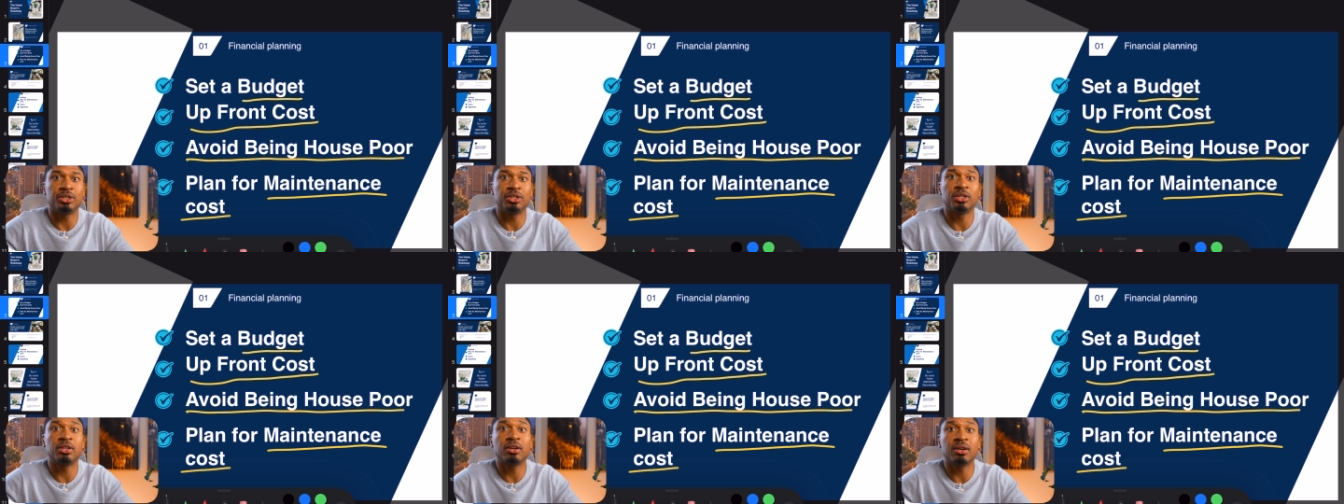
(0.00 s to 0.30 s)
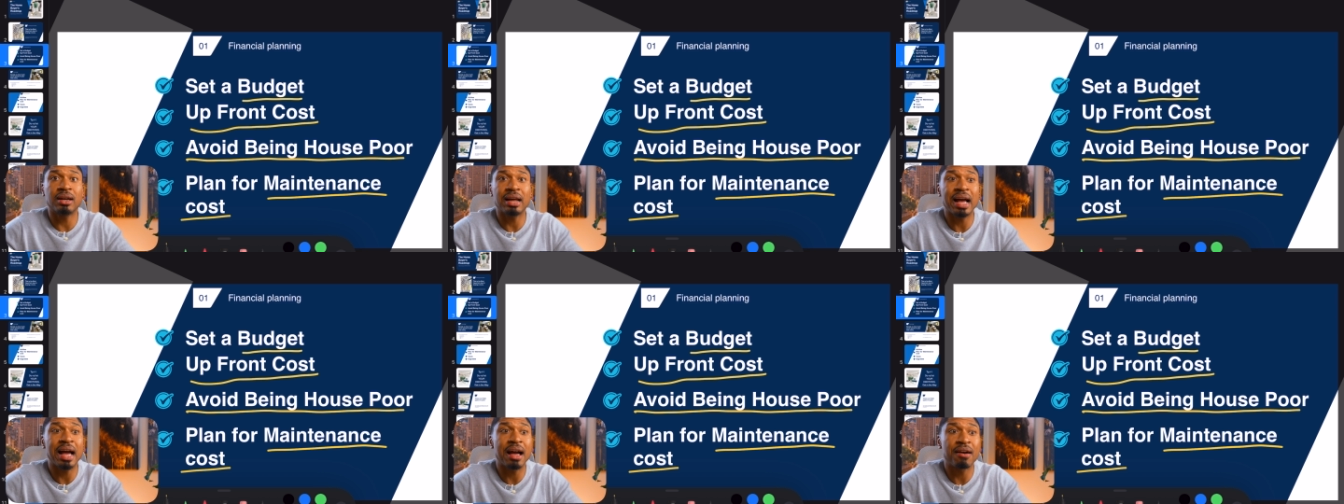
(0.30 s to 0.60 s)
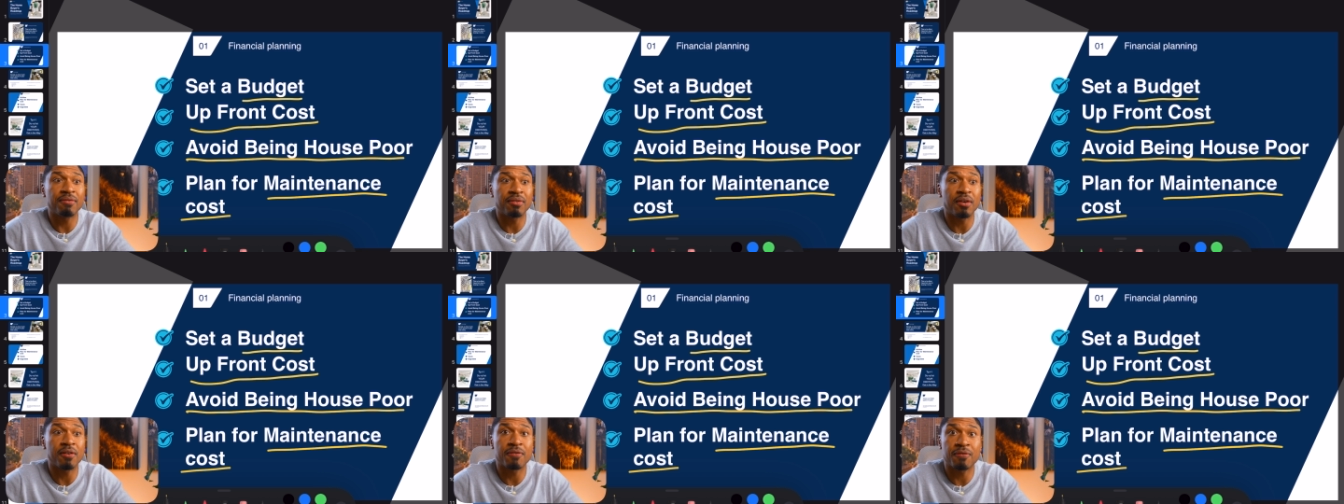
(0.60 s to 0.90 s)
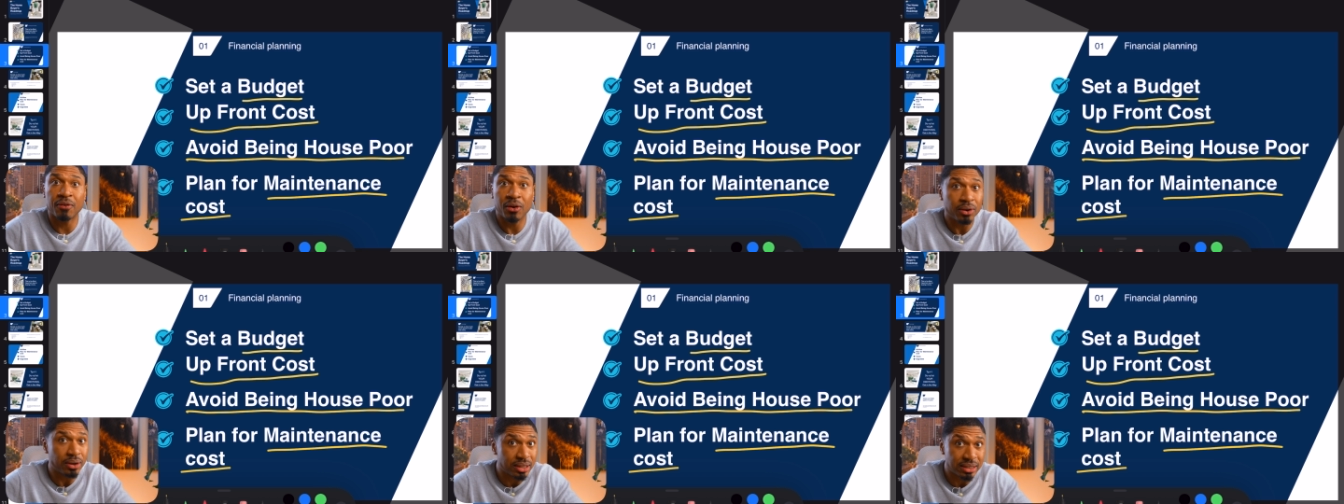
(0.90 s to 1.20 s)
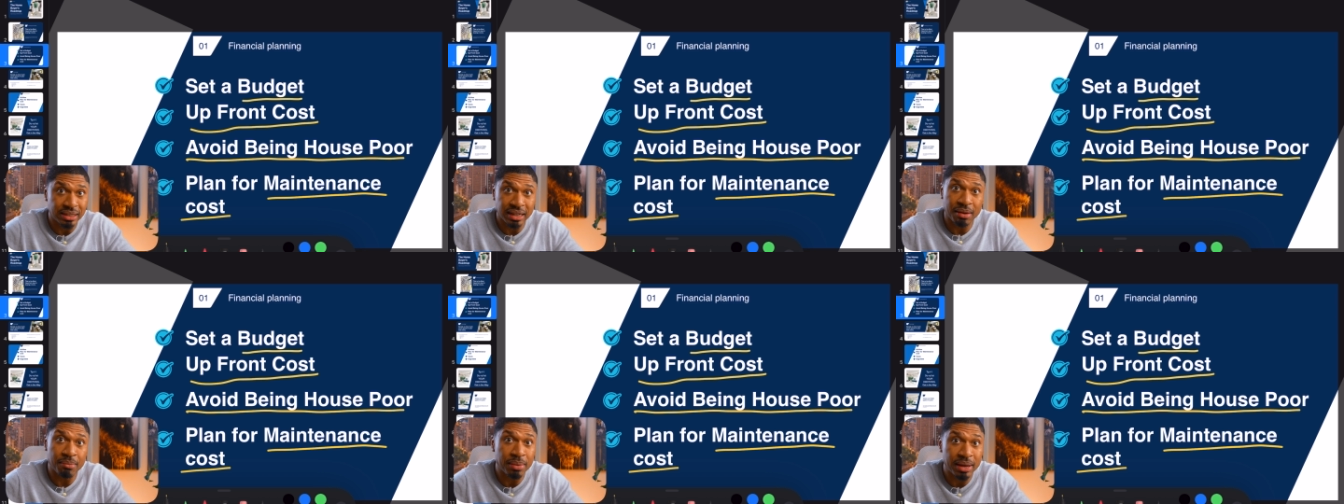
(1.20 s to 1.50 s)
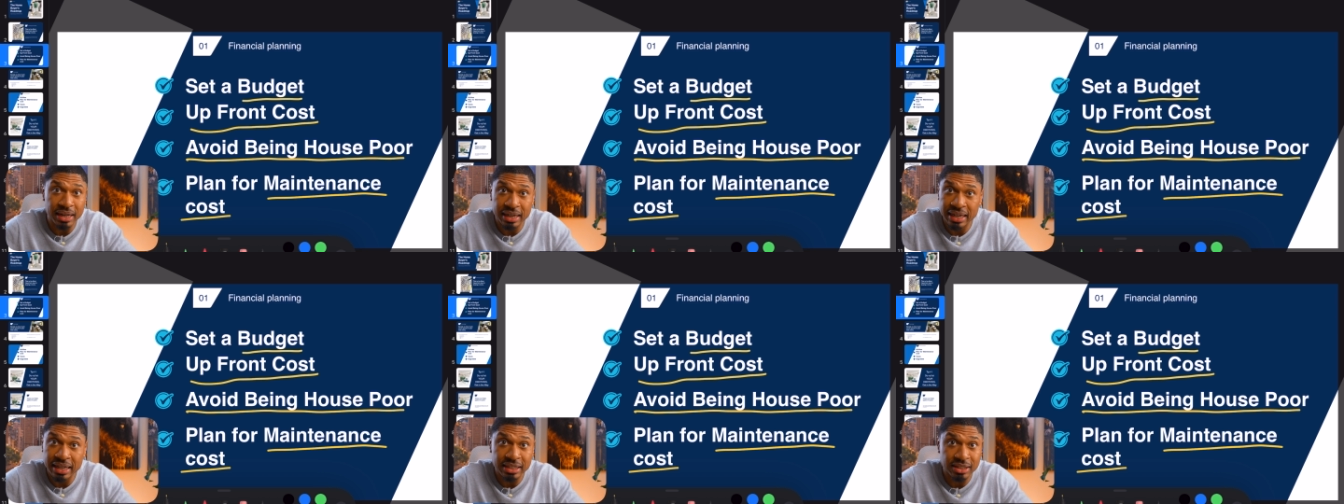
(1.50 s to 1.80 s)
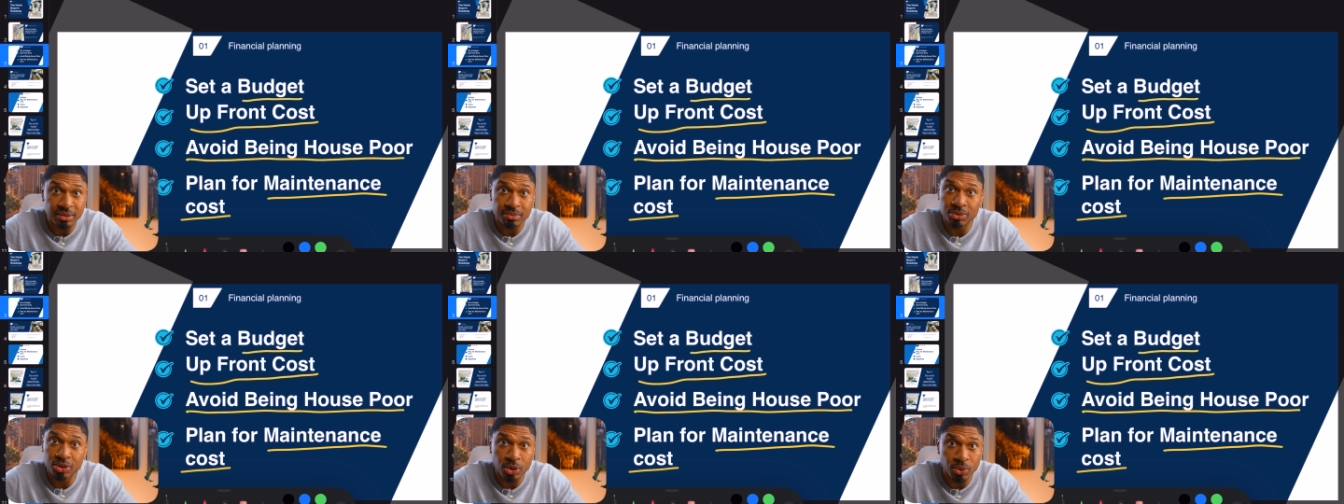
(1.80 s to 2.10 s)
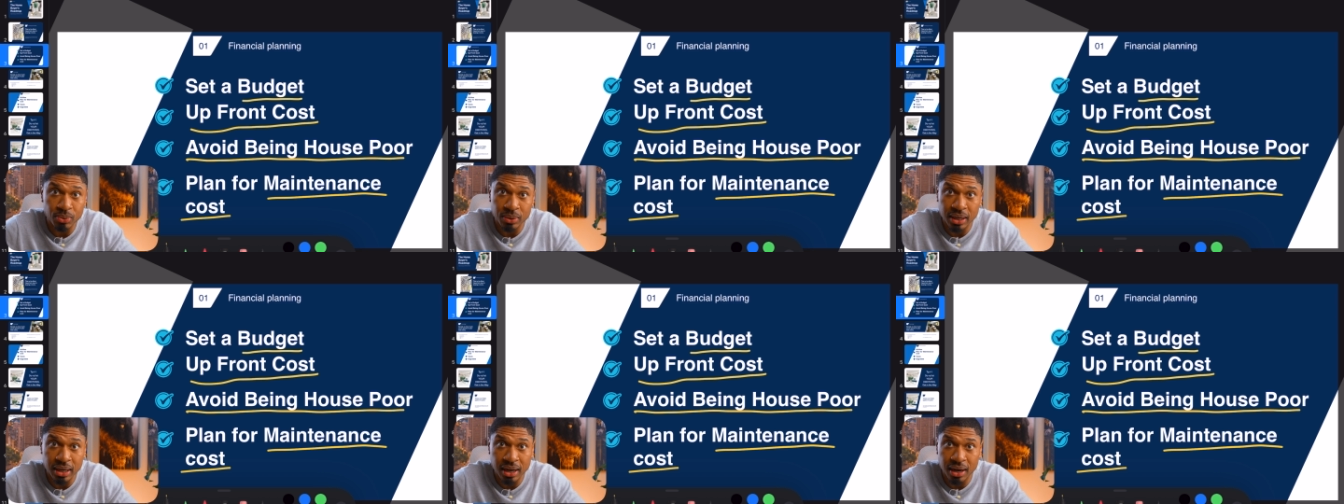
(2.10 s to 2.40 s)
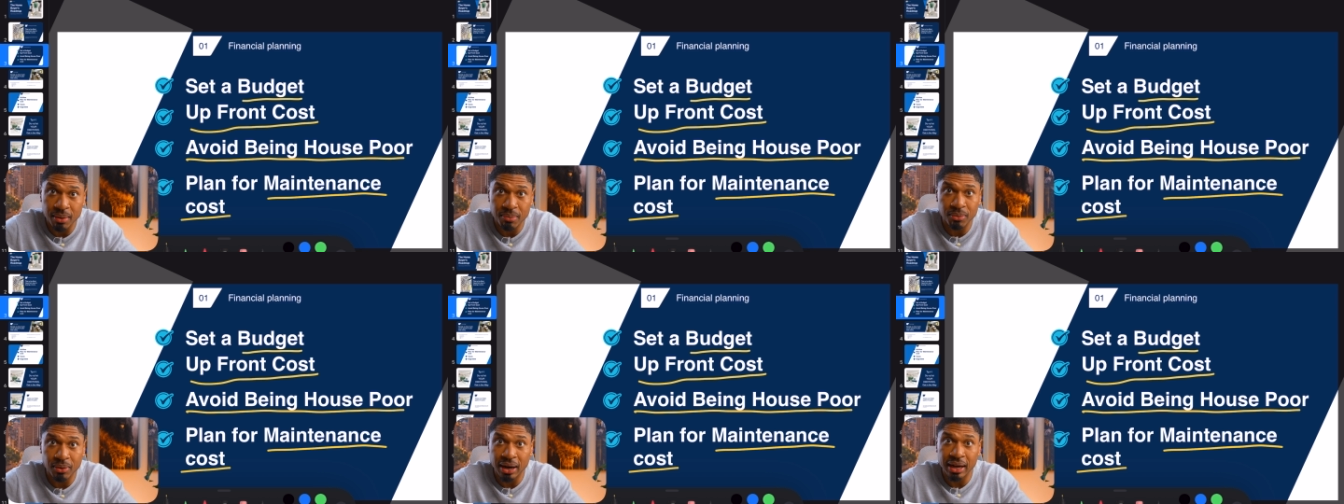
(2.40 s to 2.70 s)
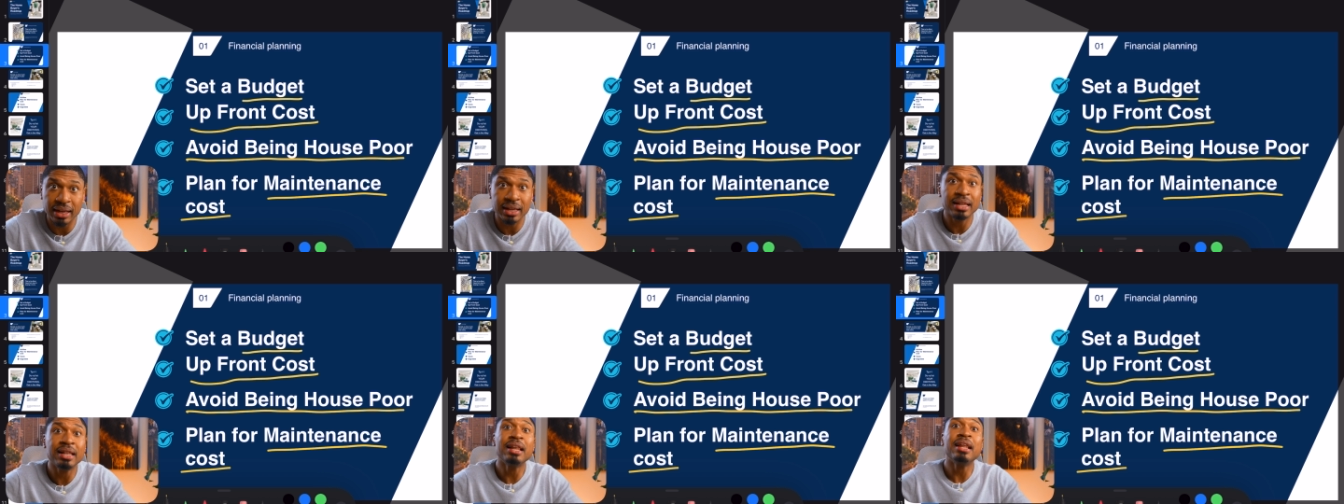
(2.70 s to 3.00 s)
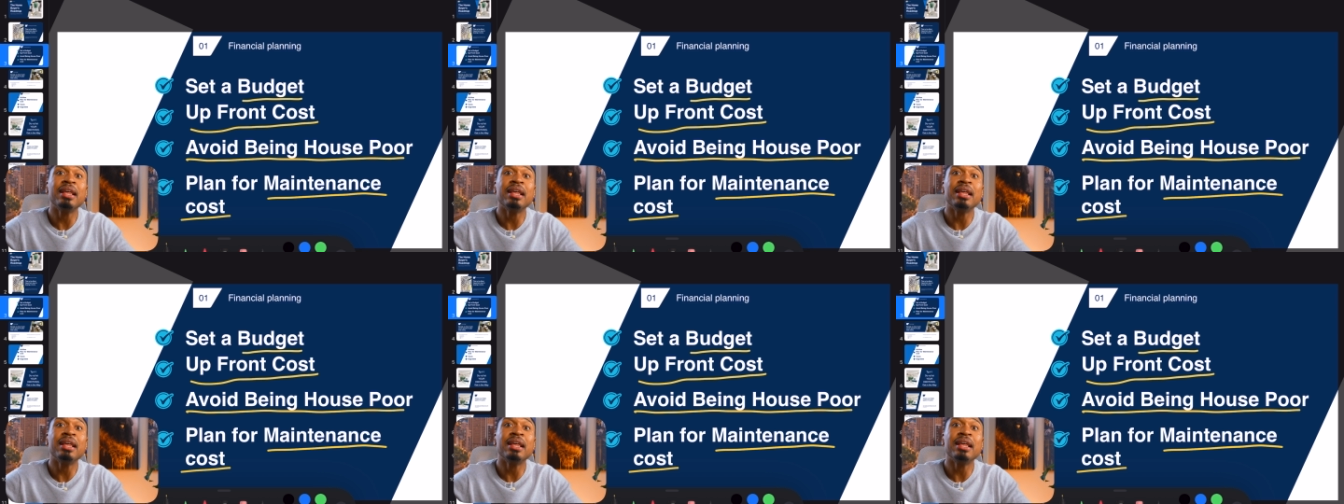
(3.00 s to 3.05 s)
You're gonna have a furnace that may need some tuning up, right?